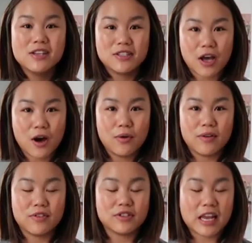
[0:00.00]
So
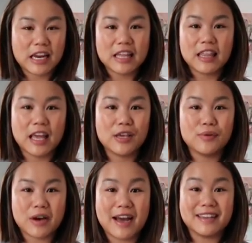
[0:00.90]
if there's anything
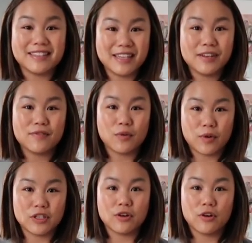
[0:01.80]
you guys need for
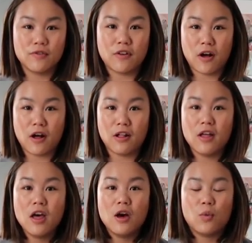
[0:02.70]
winter or
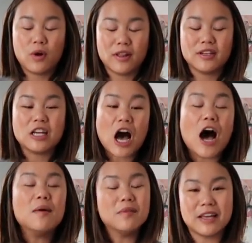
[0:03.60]
fall, one of the
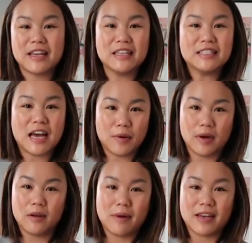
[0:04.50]
top things I
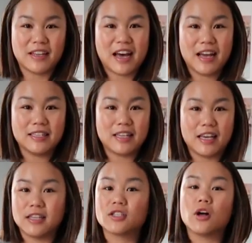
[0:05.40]
recommend, guys,
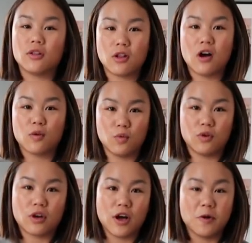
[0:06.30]
is a long
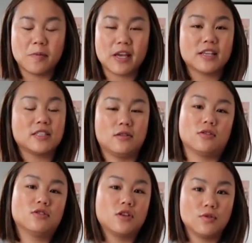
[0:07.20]
wool coat because it
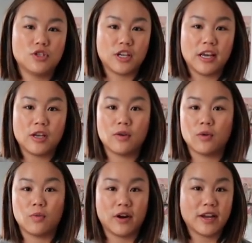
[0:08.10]
looks so chic. You
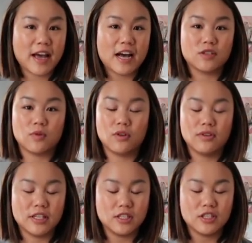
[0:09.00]
can wear it
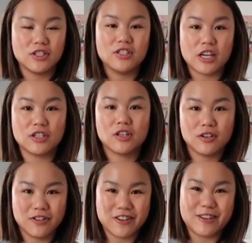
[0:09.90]
casual. It's just such
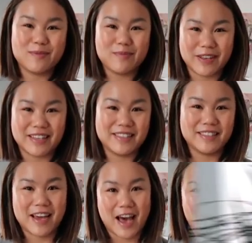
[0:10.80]
a good
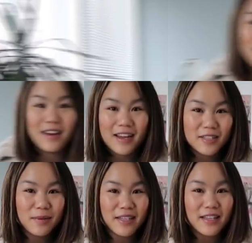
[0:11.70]
piece to have. The
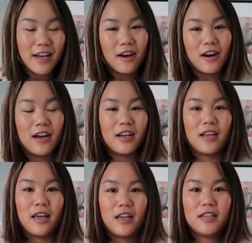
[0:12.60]
next piece I got
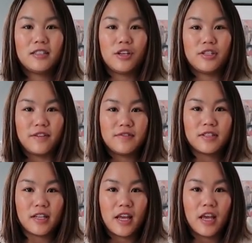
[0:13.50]
is
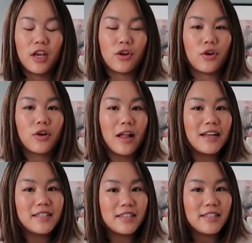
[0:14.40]
definitely your
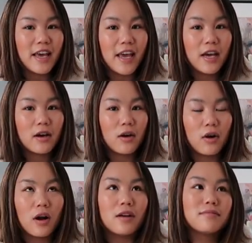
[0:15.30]
classic take
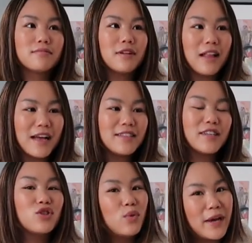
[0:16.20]
or a
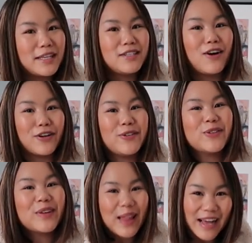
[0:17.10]
classic twist on
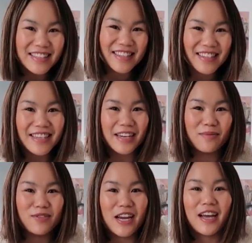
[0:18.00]
your classic
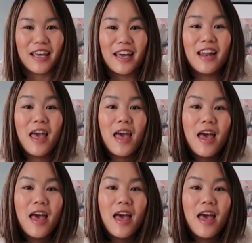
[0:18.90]
denim jacket.